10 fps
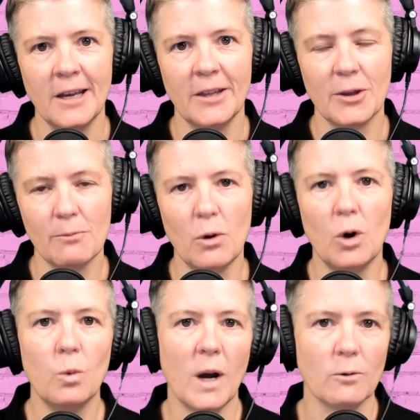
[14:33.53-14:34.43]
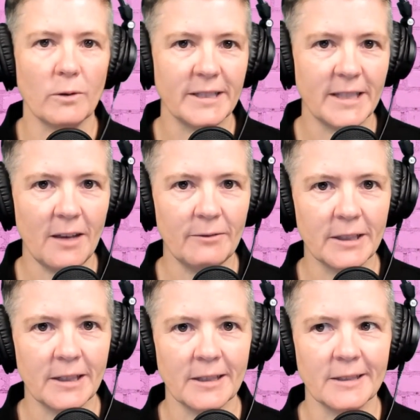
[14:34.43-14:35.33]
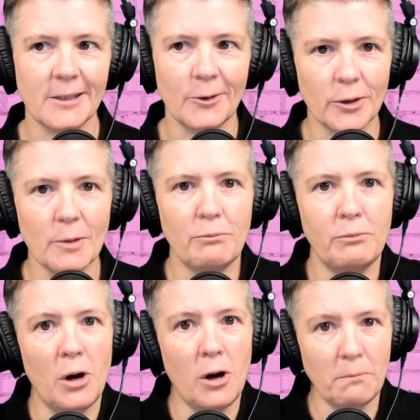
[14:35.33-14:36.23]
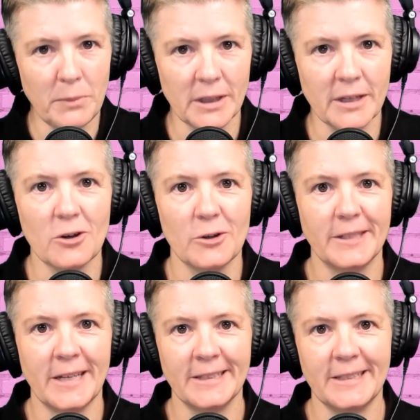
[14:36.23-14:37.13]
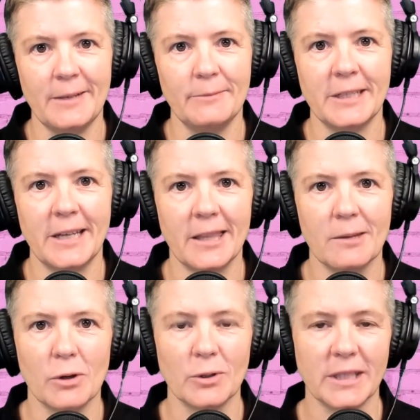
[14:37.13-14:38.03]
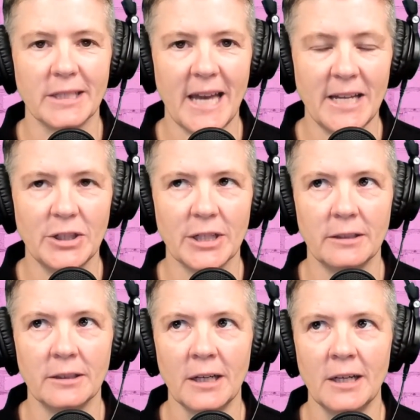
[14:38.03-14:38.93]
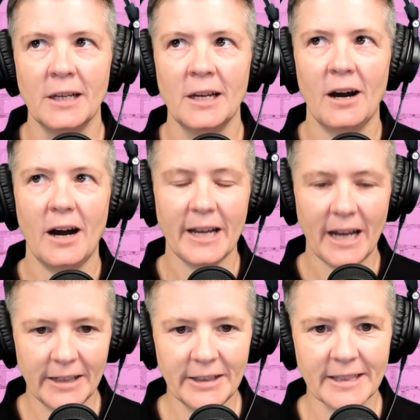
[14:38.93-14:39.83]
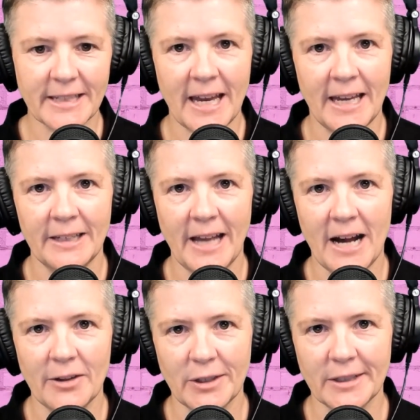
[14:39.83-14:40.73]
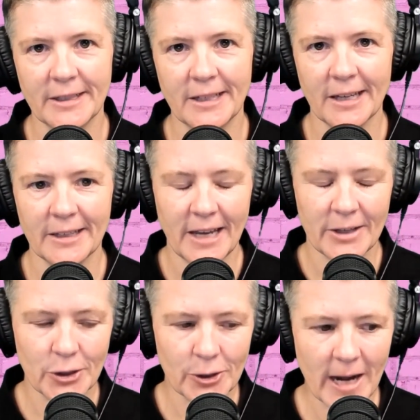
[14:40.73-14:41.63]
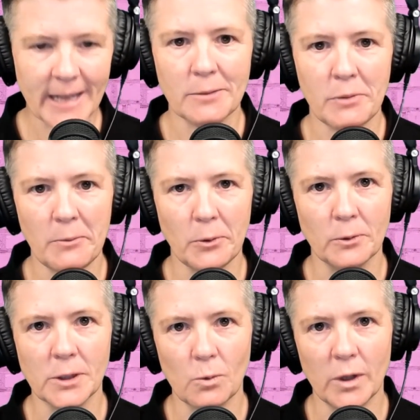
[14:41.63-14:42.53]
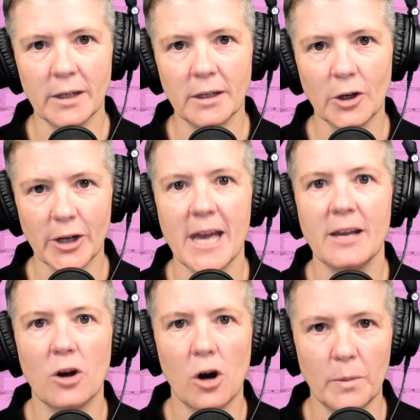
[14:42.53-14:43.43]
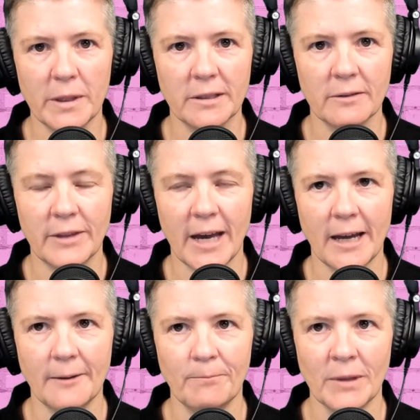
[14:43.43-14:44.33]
the more well received it is. The popular content seems to get the most attention. I understand how this can attract people to want to create copies of that.